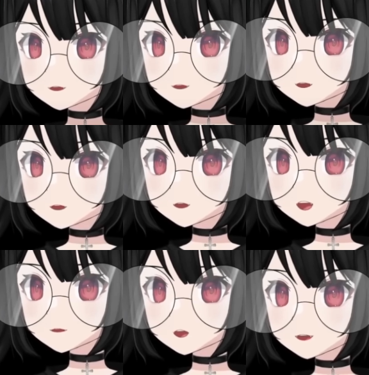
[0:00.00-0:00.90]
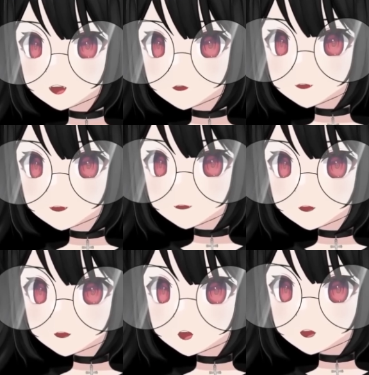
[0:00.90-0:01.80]
Incredible gameplay.
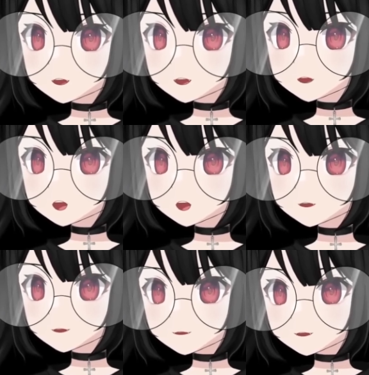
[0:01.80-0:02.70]
AAA quality.